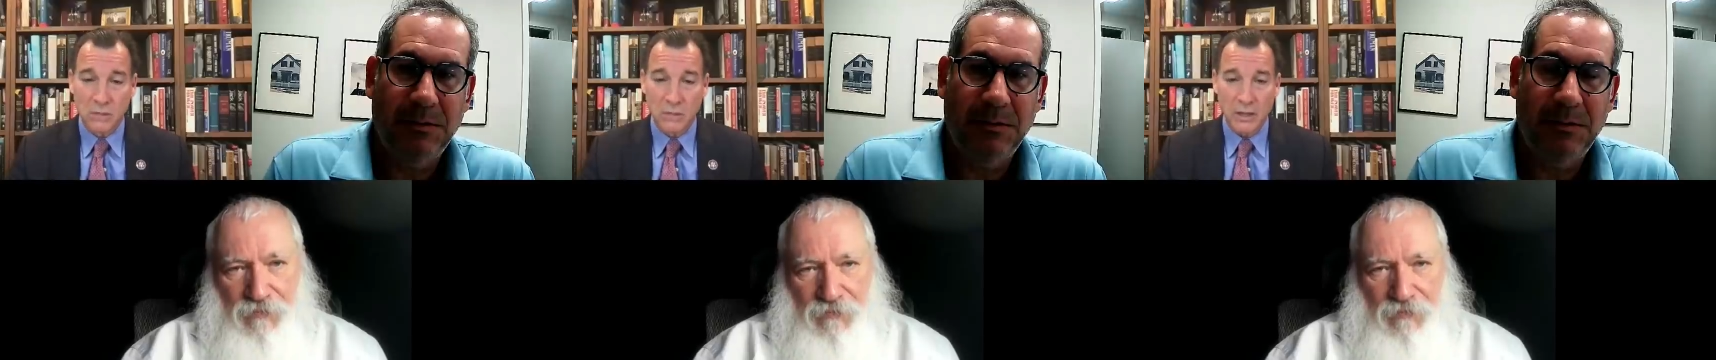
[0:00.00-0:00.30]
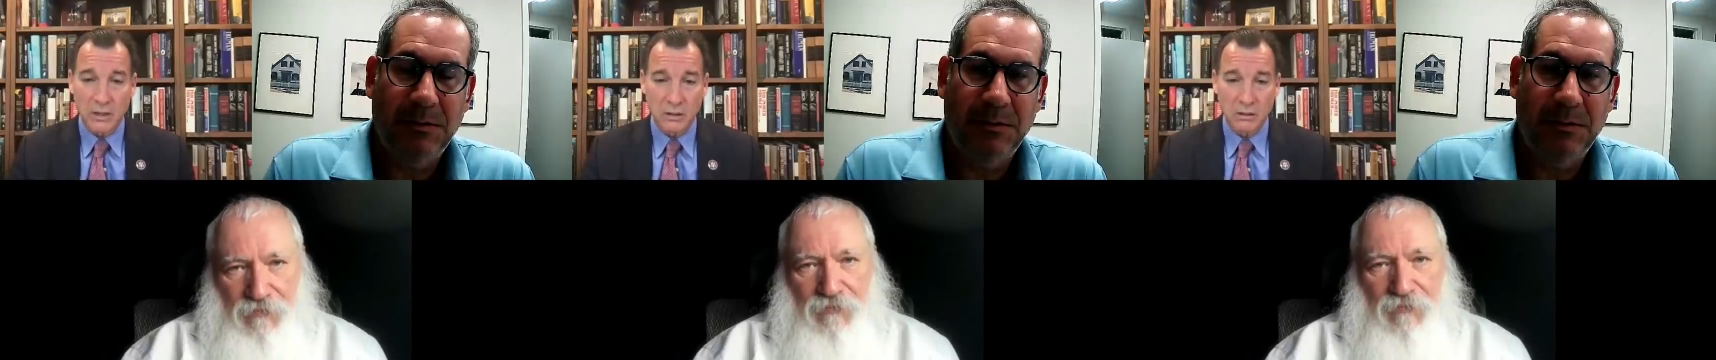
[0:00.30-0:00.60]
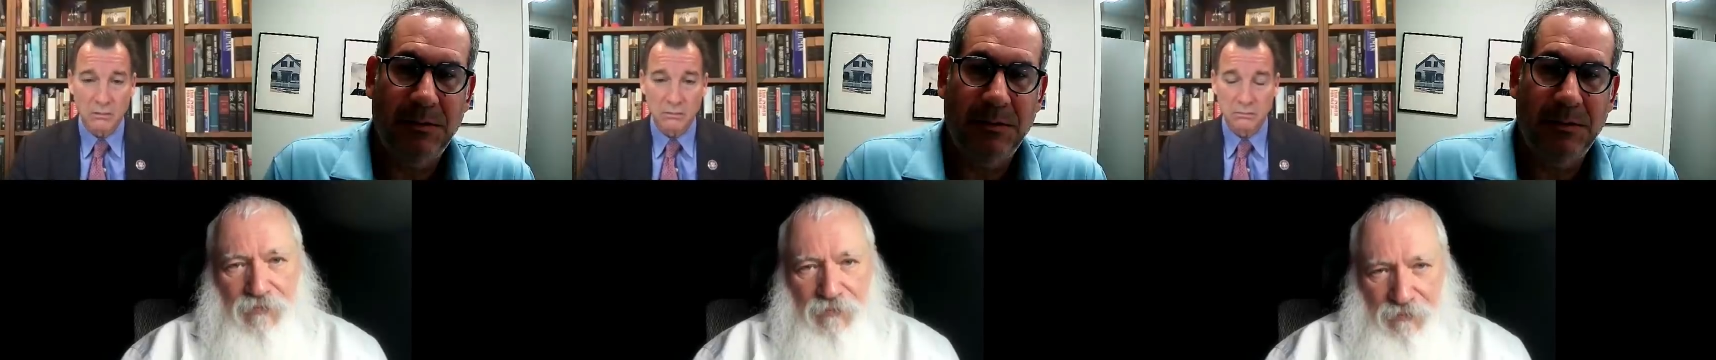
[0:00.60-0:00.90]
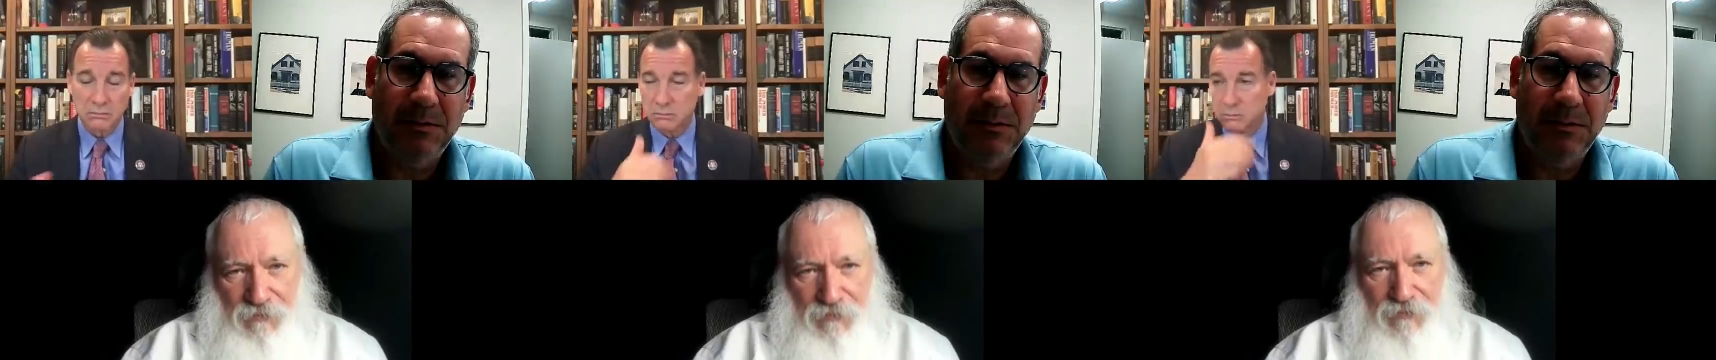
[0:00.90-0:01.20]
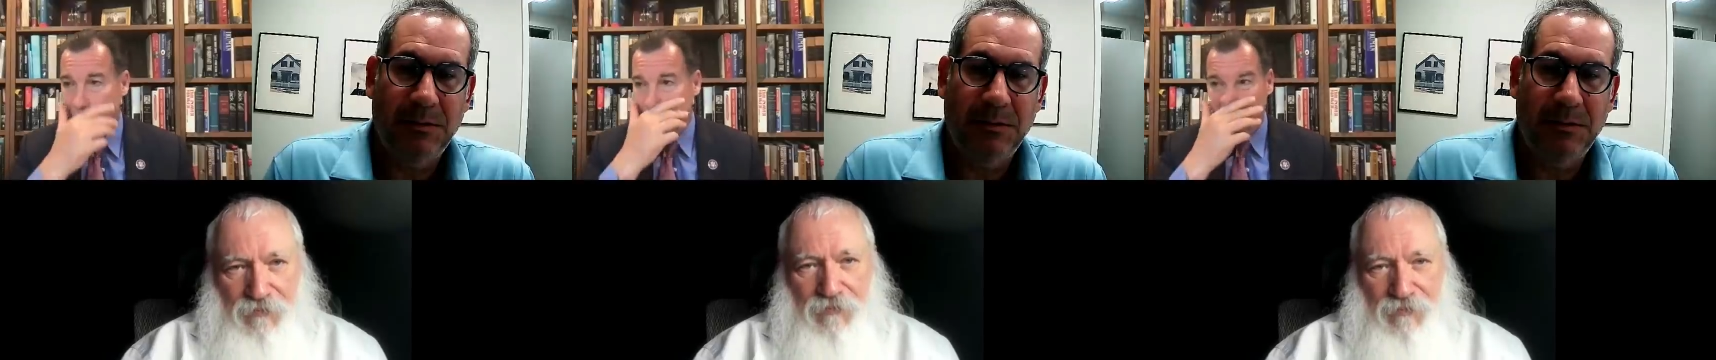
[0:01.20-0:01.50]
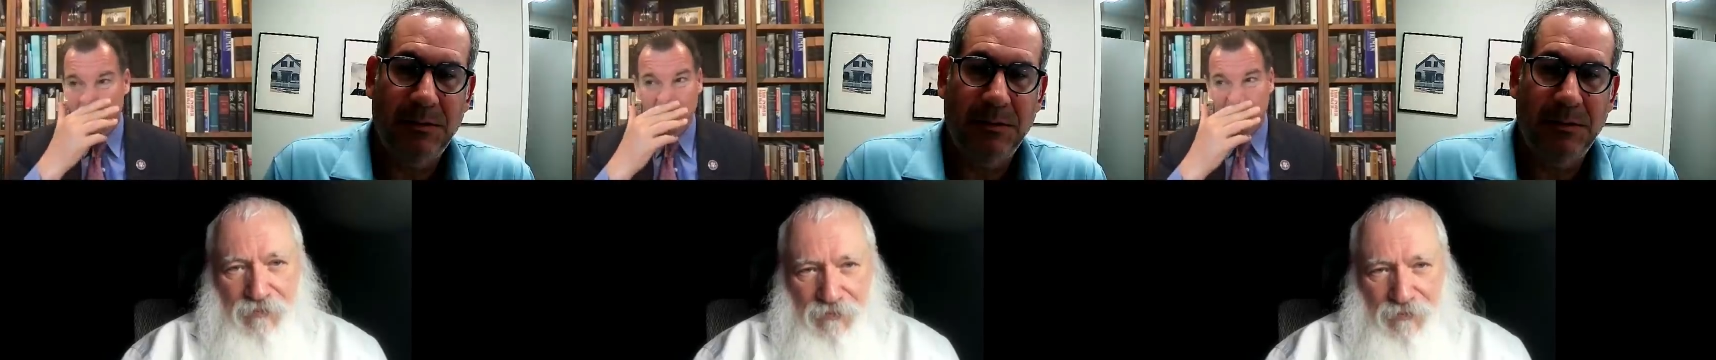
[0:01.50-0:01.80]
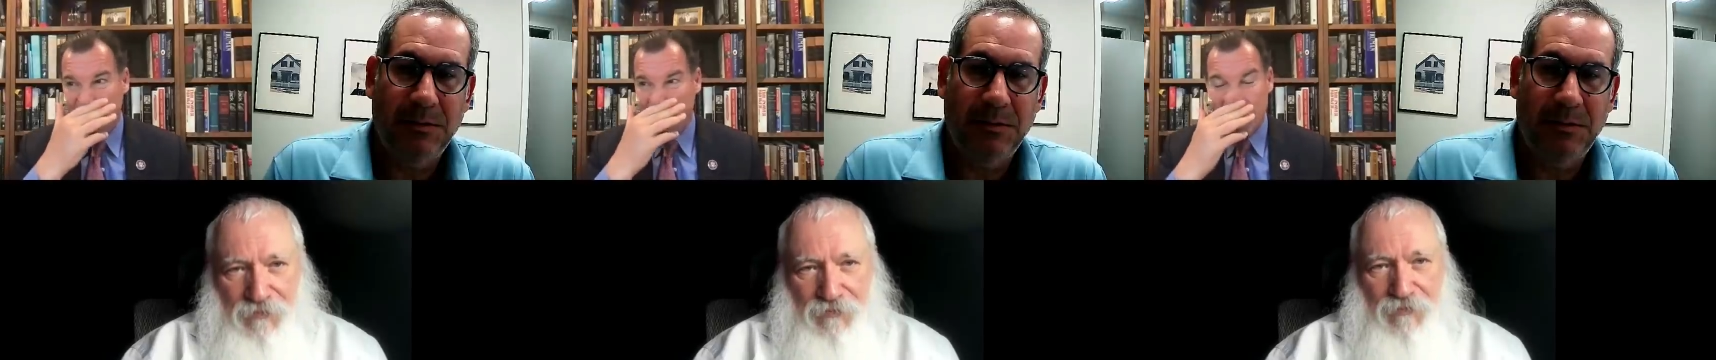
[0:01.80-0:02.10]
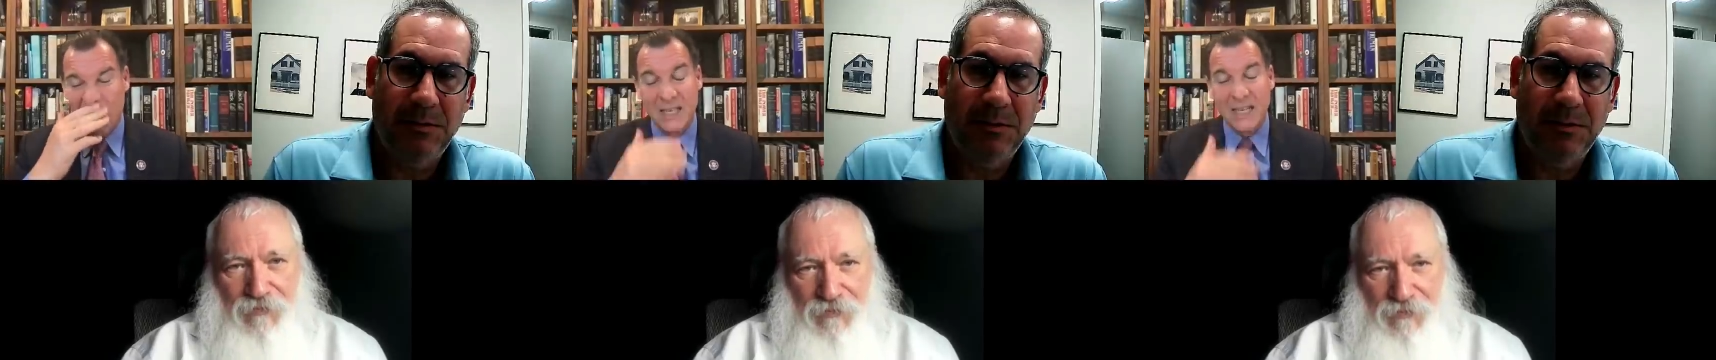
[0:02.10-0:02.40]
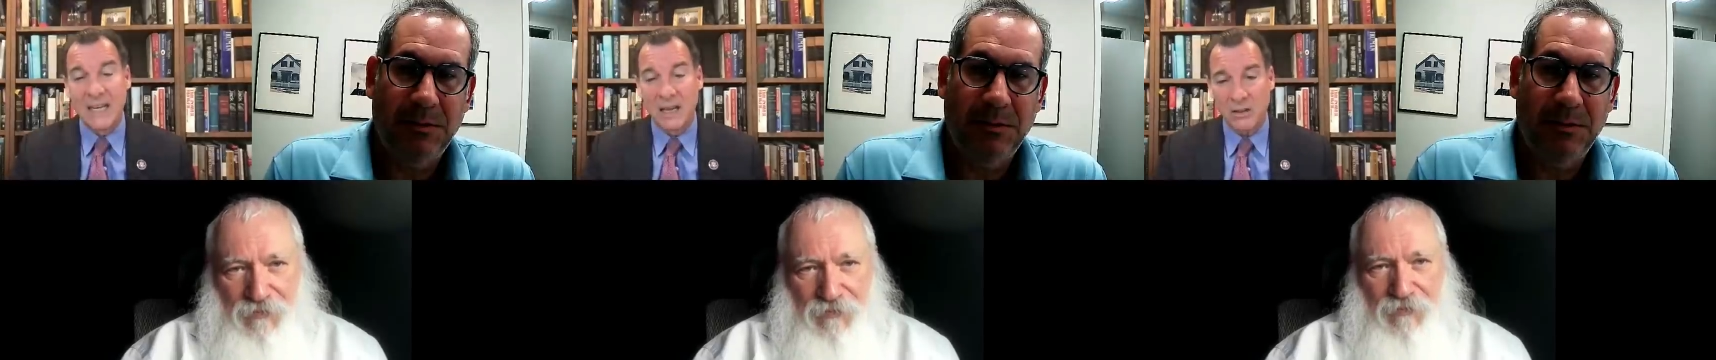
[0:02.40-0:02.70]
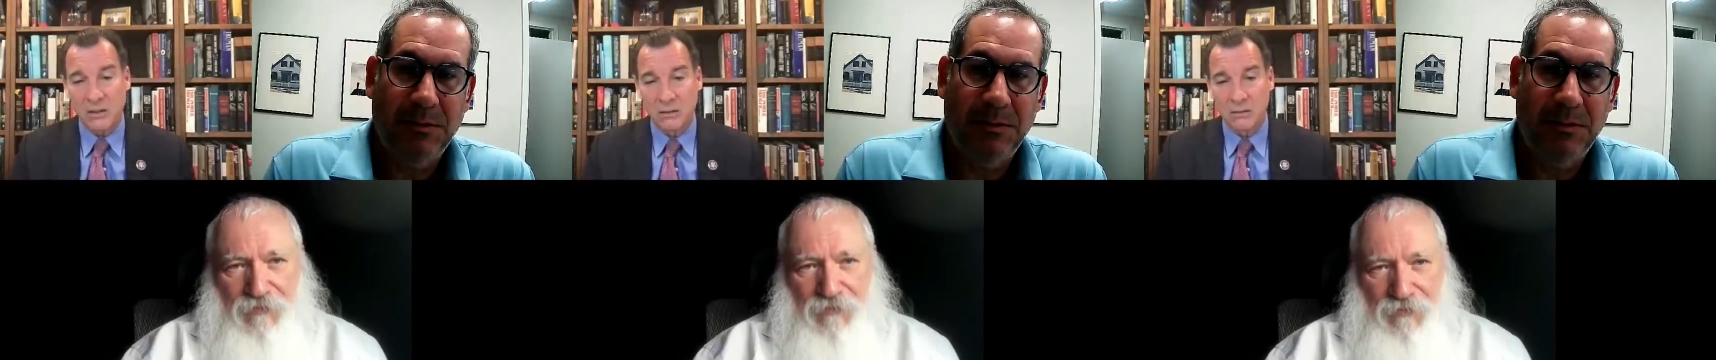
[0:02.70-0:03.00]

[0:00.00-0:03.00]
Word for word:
Speaker 1: us. He doesn't need us.